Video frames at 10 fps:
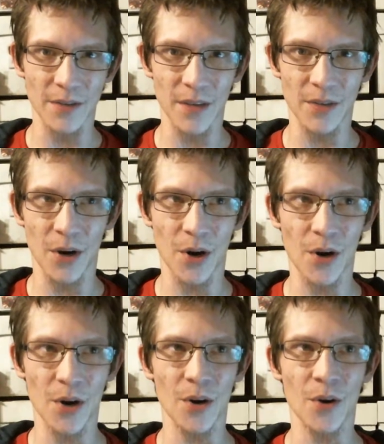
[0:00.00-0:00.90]
it's
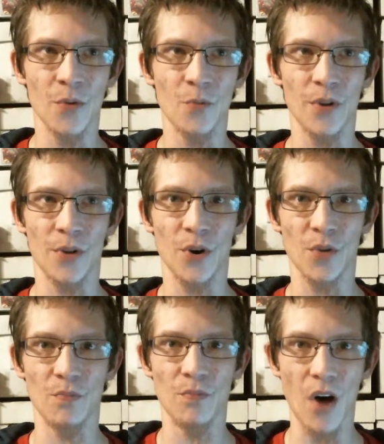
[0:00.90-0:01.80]
her with
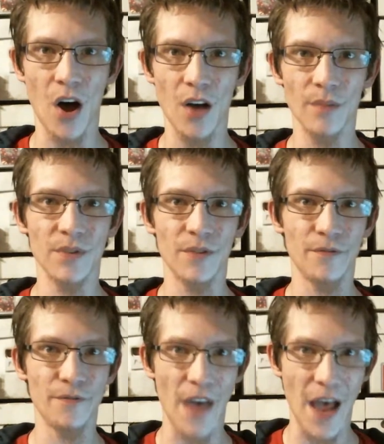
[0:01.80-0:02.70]
her mom's
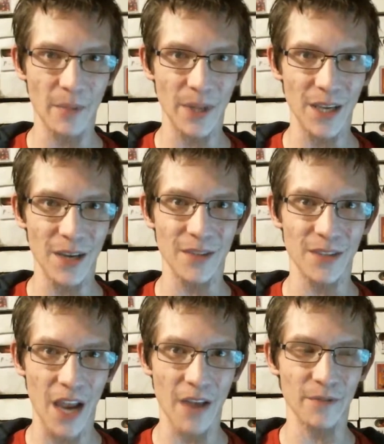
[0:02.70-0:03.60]
family in
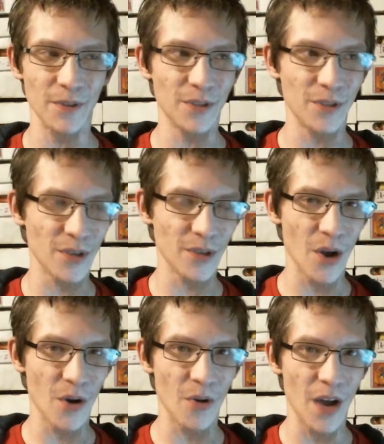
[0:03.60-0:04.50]
San Francisco,